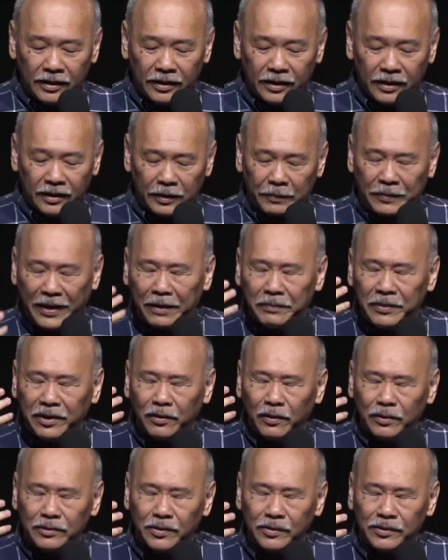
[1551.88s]
The Bible
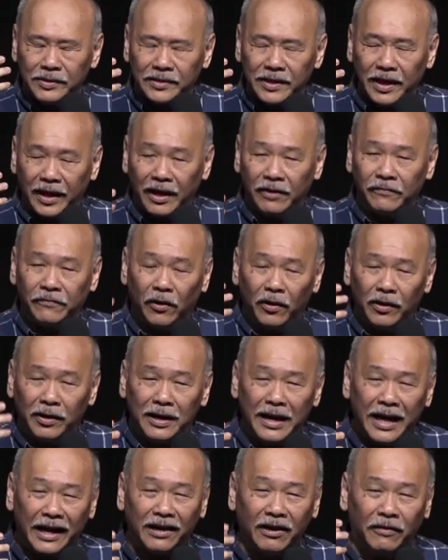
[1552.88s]
also says, for a
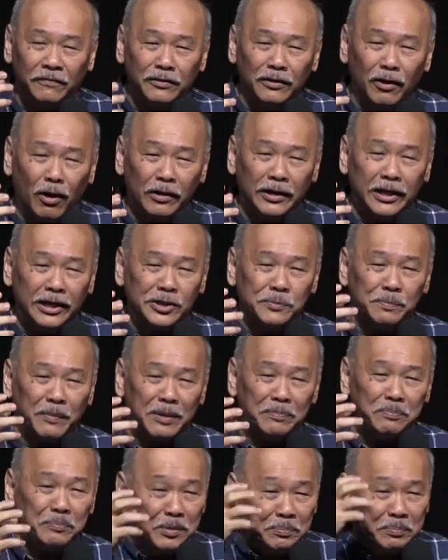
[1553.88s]
lack of knowledge, my
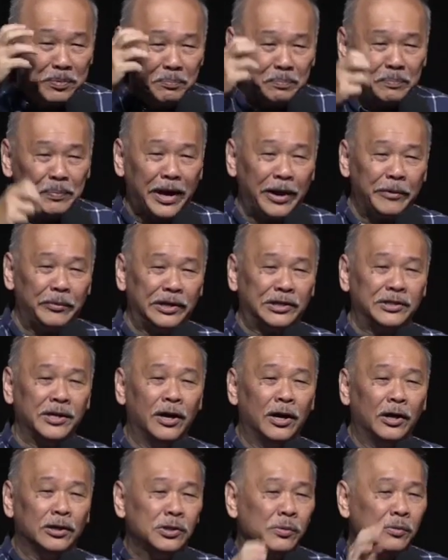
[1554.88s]
people perish.
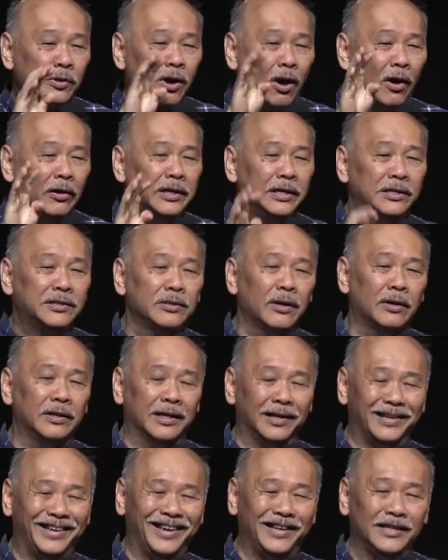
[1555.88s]
So God is not
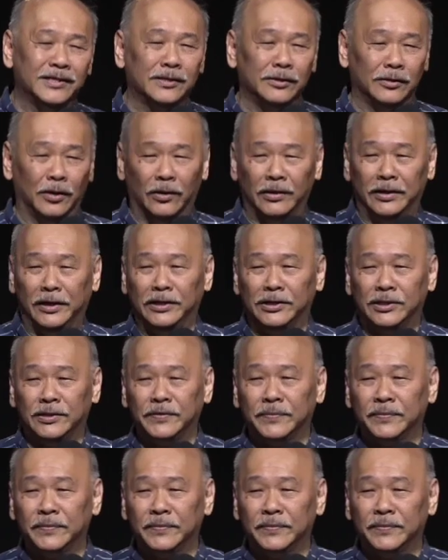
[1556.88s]
against knowledge.